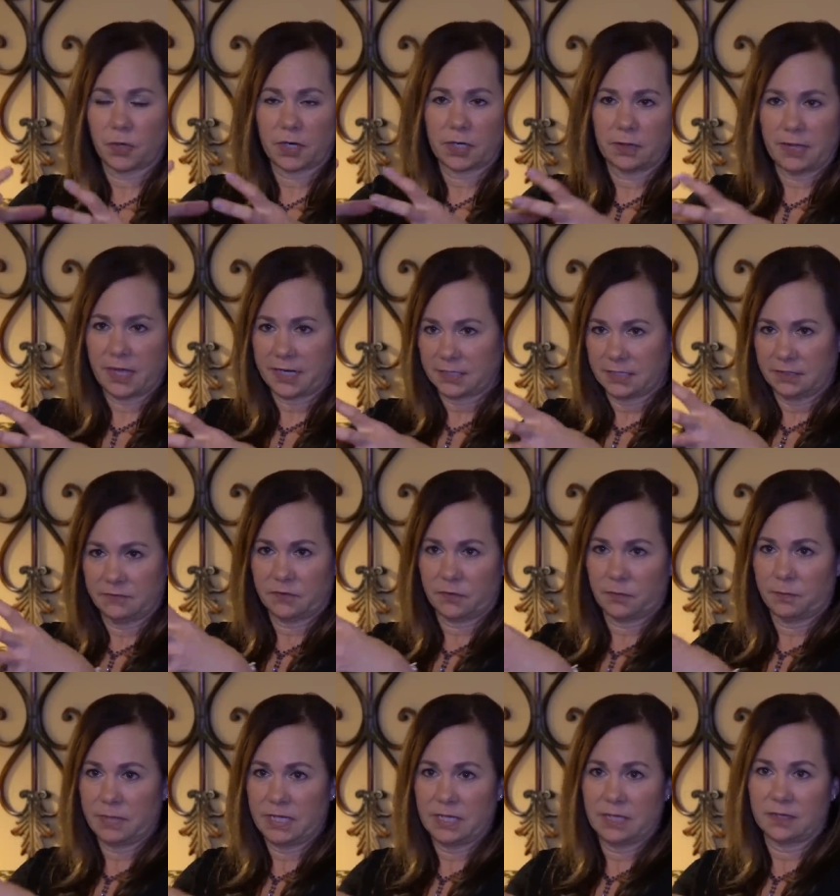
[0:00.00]
collective or
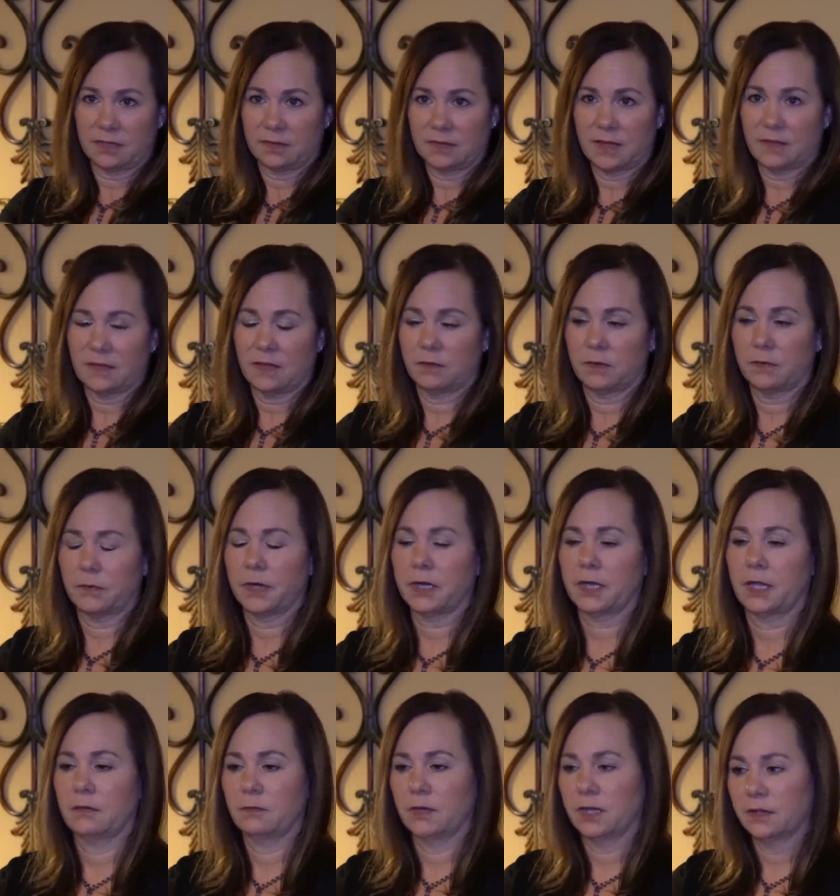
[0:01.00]
being that they were
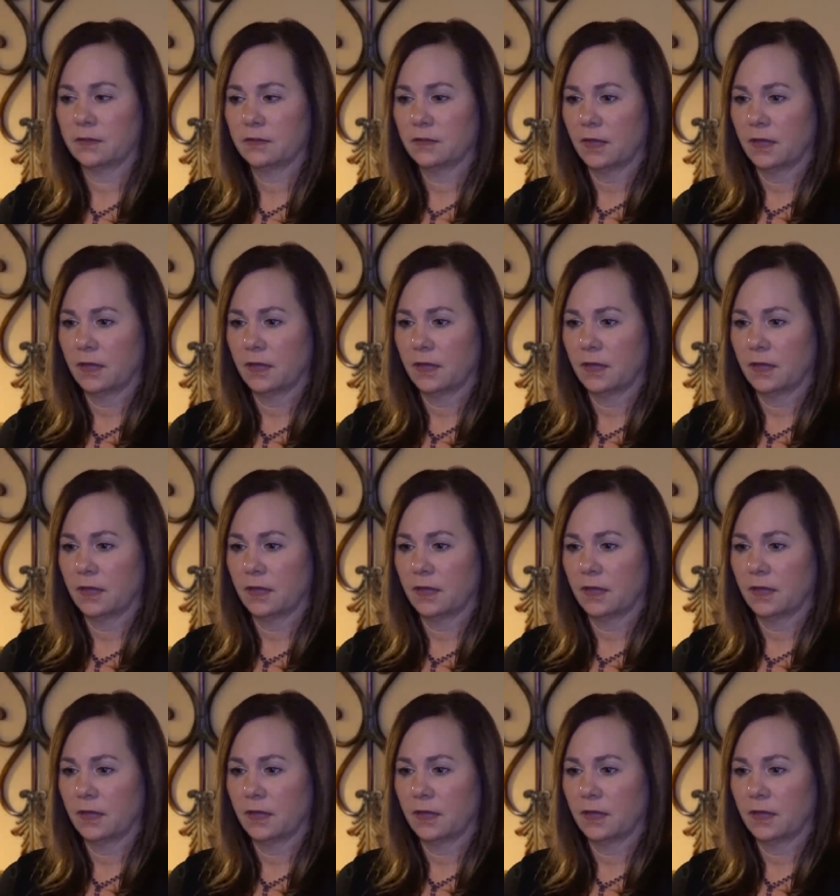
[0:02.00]
working with,